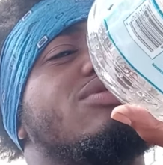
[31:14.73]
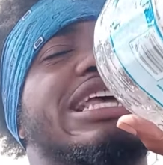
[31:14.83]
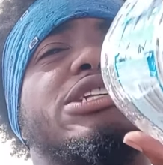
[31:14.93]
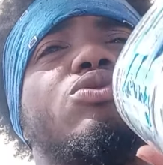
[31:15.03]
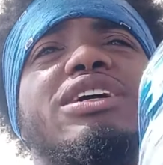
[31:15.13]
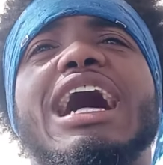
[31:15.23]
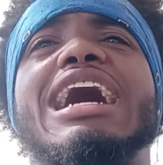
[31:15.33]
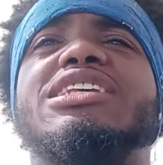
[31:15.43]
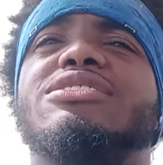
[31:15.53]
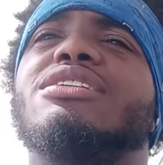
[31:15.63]
That's what
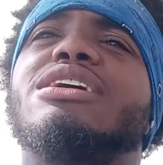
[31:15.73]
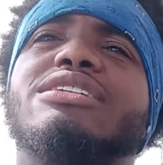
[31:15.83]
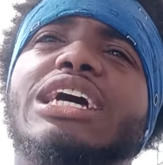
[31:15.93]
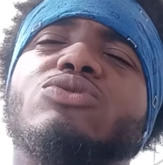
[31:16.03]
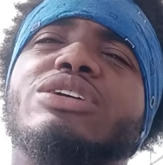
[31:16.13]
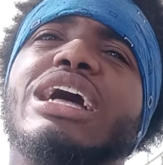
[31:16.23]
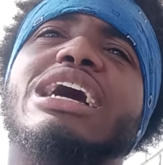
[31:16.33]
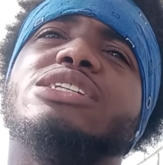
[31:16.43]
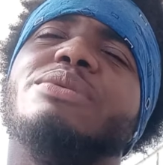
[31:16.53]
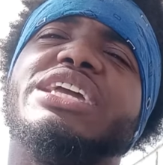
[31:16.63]
God is that's what
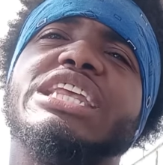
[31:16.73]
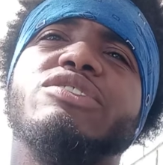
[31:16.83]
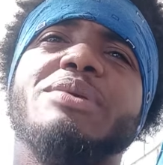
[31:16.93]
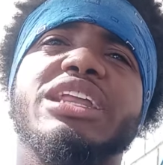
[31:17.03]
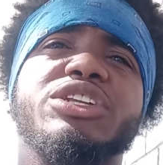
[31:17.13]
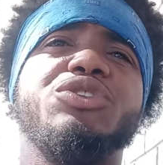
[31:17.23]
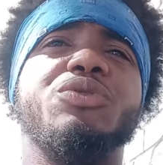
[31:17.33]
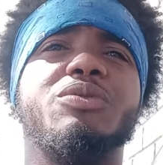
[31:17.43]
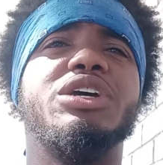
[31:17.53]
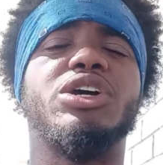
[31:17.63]
God is making everybody do